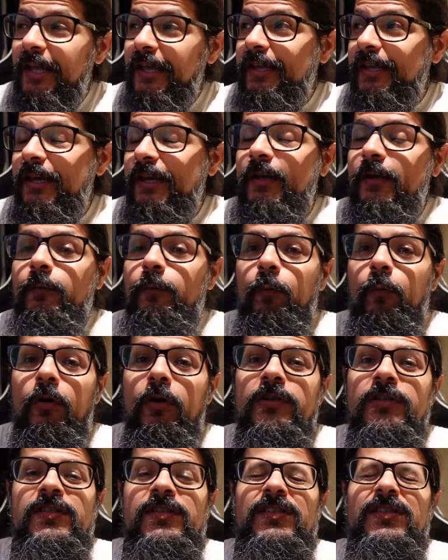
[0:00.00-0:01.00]
Like, it
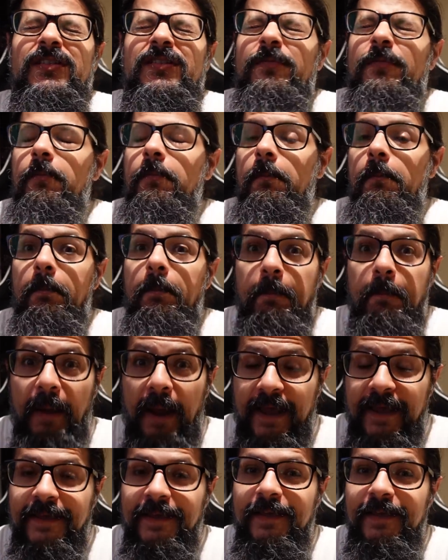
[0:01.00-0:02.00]
was
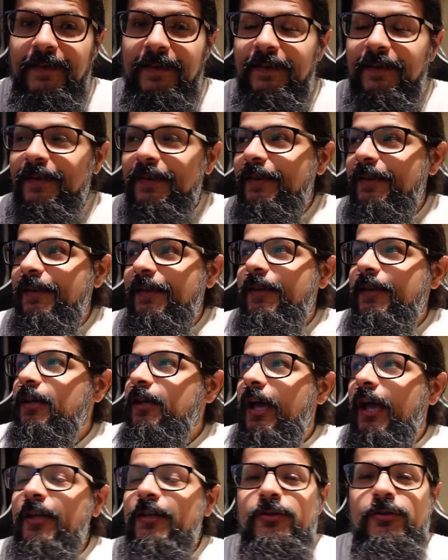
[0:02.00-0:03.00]
banging
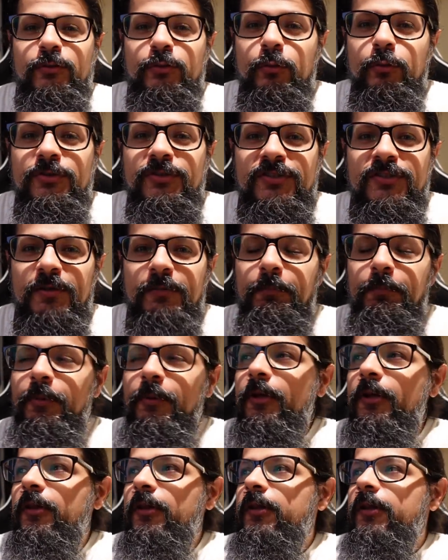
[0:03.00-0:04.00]
and so
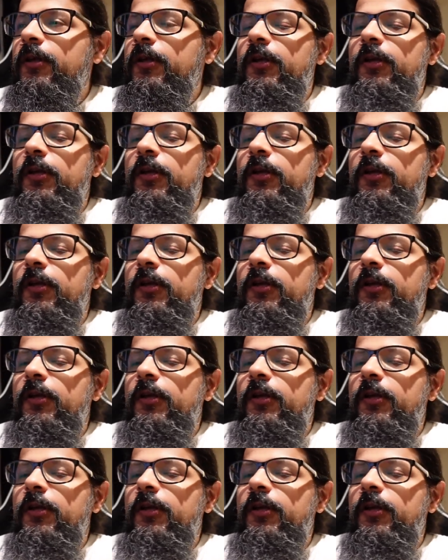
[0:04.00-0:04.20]
simple.